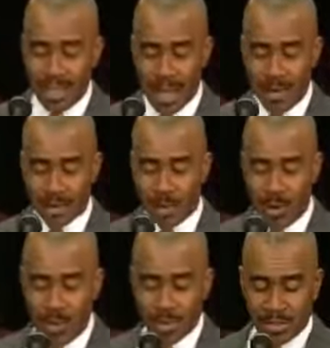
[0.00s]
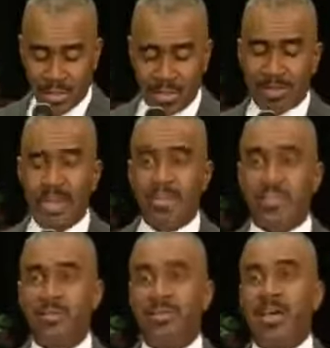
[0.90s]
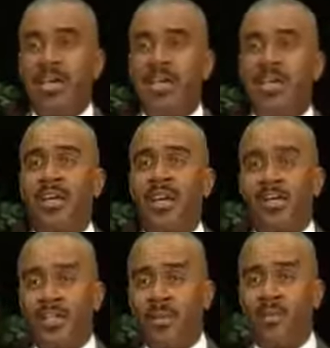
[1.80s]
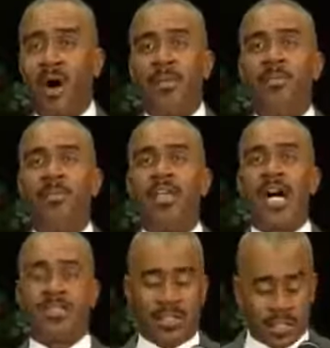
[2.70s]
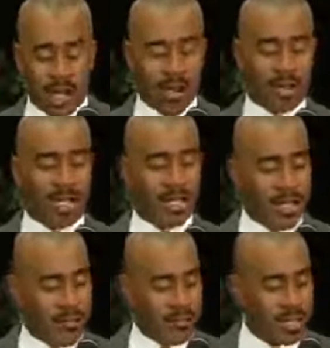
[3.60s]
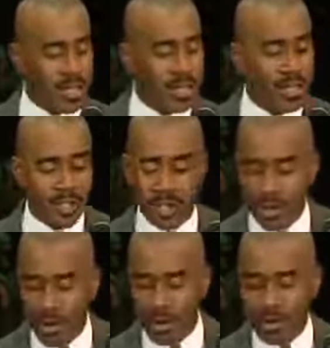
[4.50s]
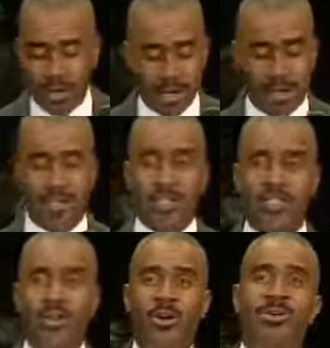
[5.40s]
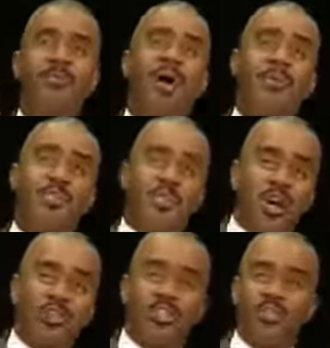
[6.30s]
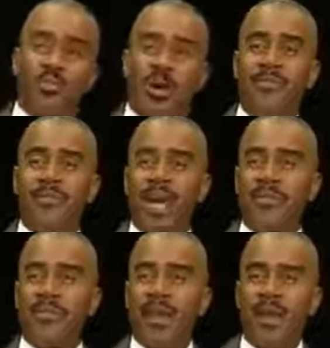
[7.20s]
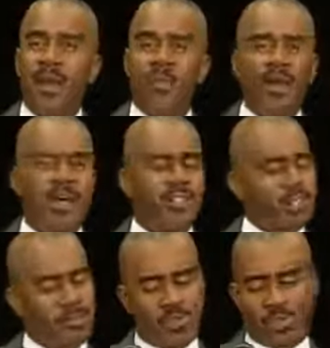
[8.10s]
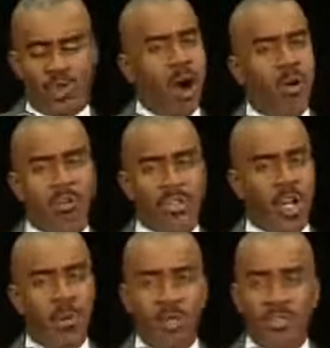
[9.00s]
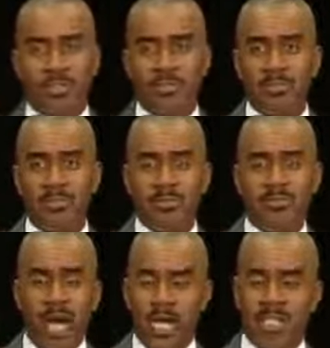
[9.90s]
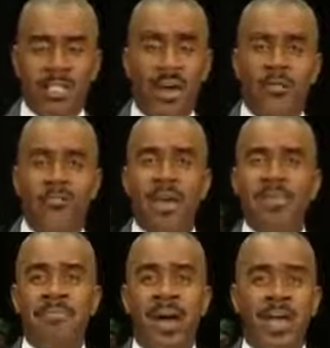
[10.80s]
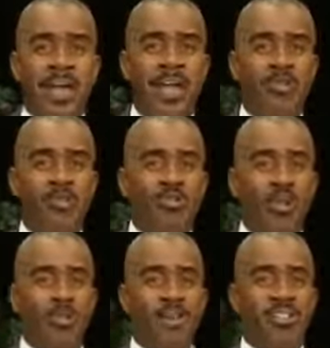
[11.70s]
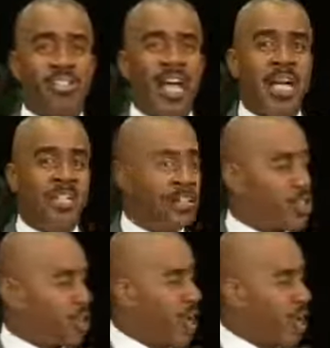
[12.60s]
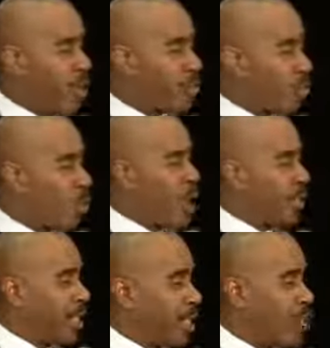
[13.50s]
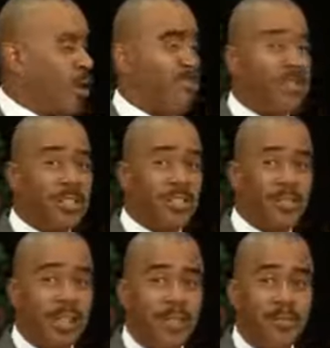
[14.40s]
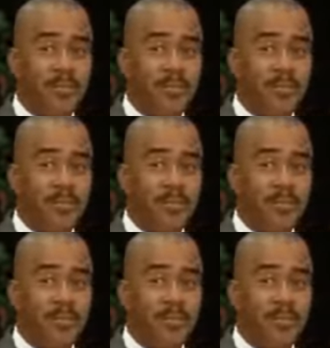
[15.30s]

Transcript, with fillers: And there was a woman sitting next to me, an elderly woman. We got to talking and, you know, and we told her about the church and whatnot. And we hit some strong turbulence. My God, man, my hands was gripping the side of the chair and sweating like no one business.